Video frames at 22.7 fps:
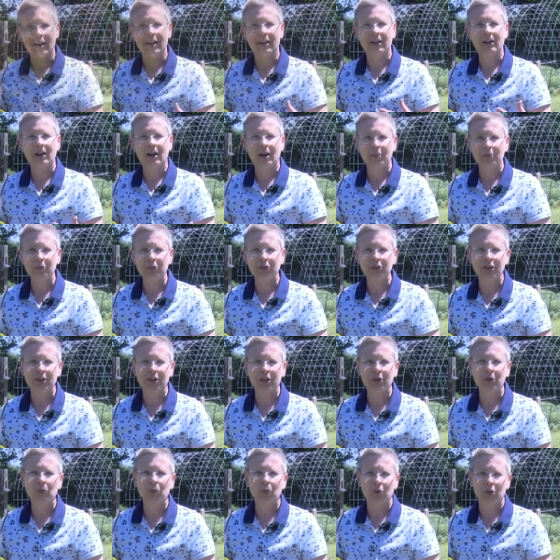it comes
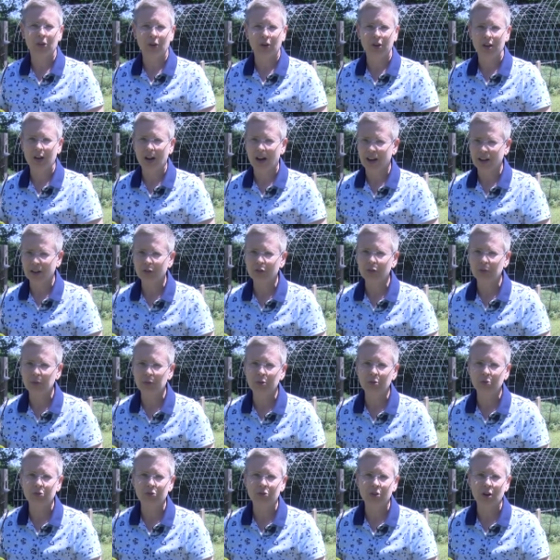in with a nice
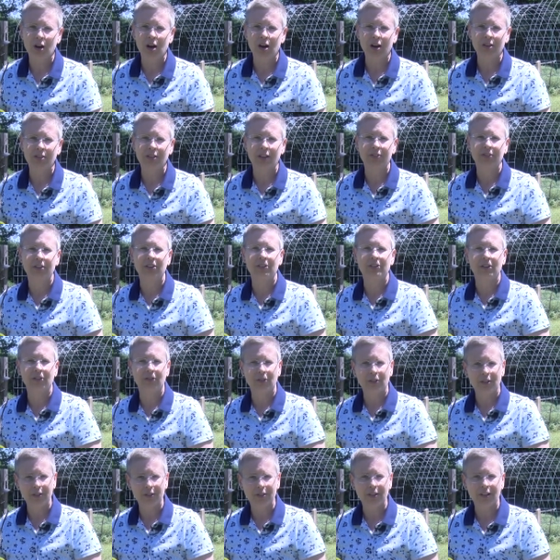rootstock that's a
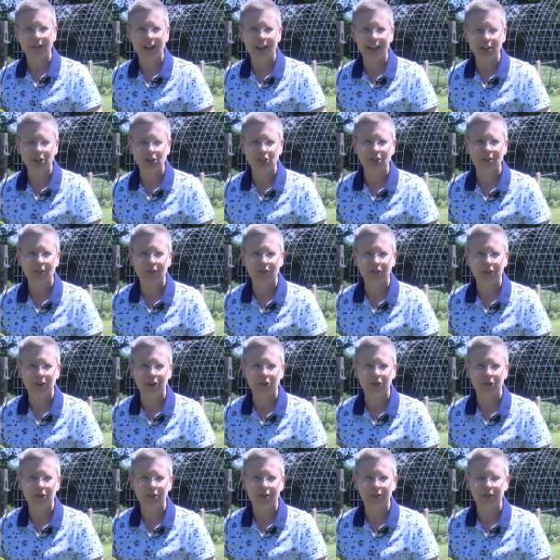different selection of
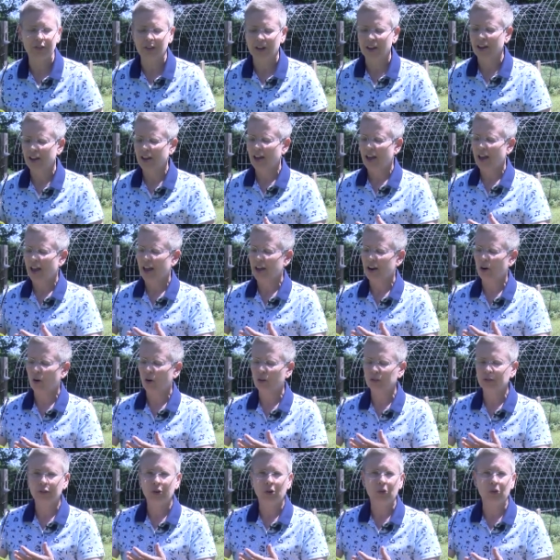citrus and
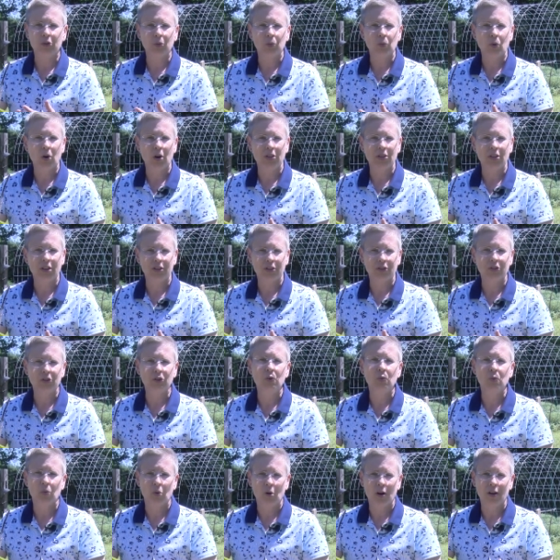also the one that
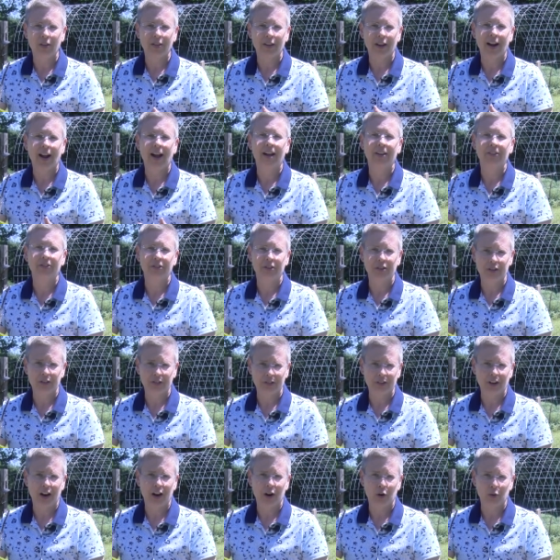you want that has the
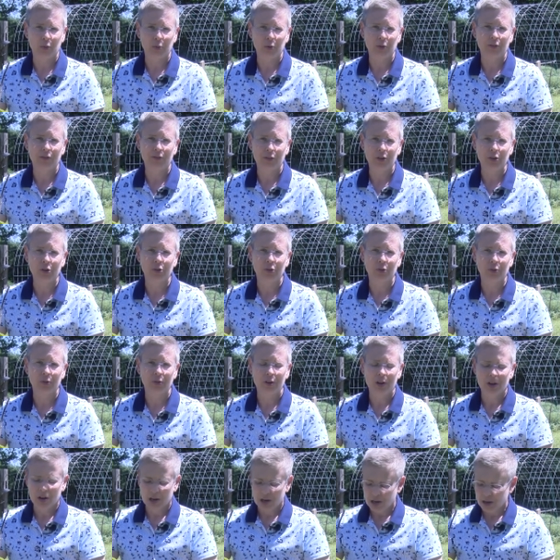desirable fruit.
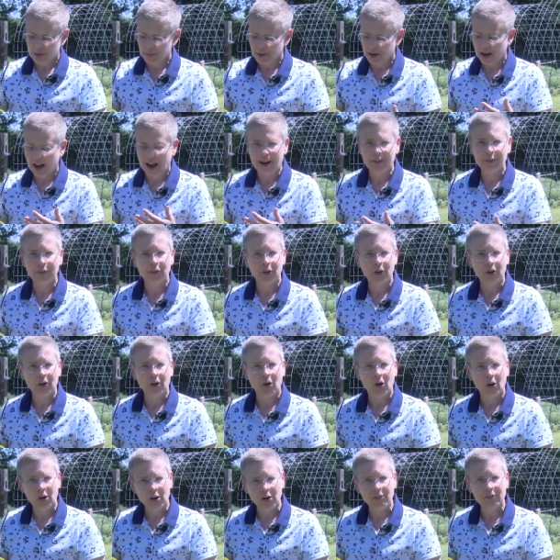But after a
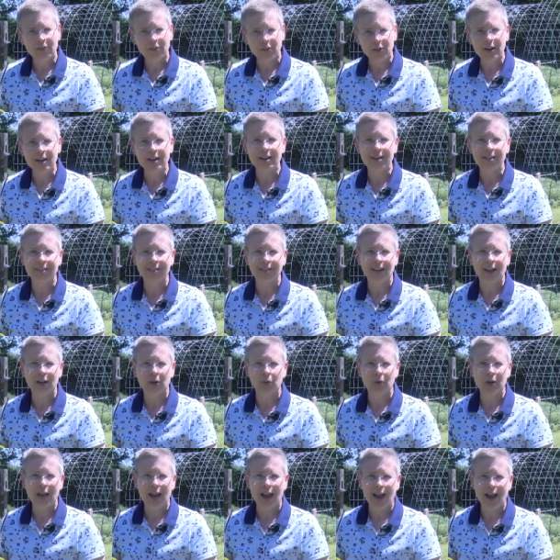hard freeze like
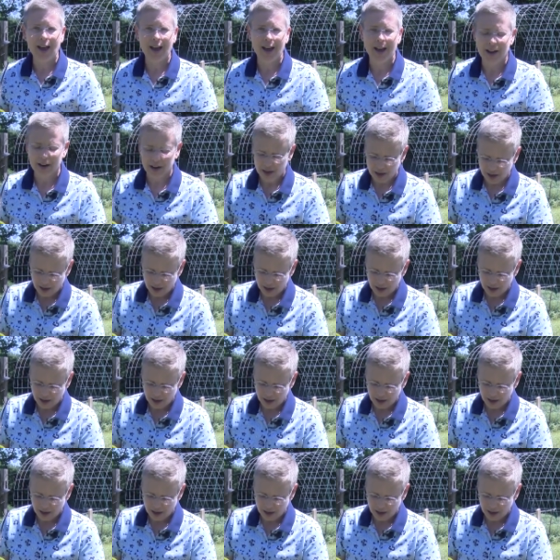we had,